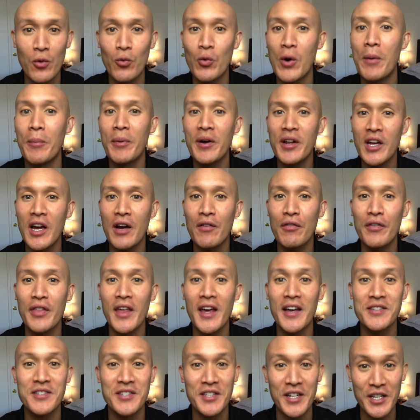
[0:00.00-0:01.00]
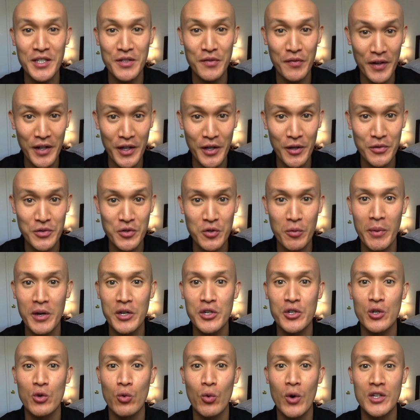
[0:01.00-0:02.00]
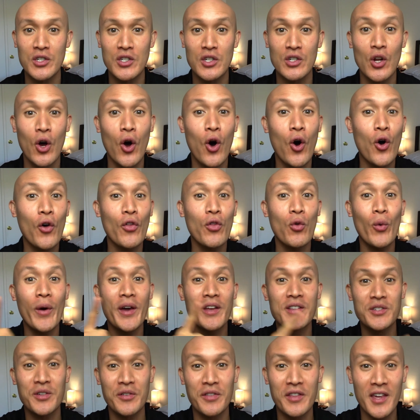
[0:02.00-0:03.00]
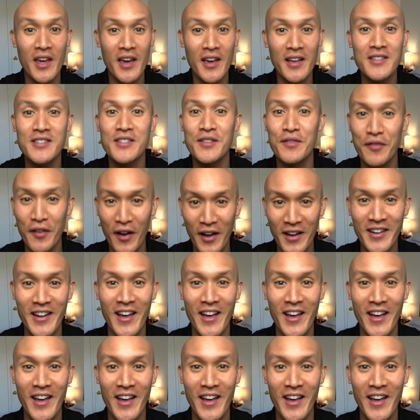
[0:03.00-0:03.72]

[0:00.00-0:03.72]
Well, I'm going to cover that in today's video, so make sure to watch it all the way until the end to find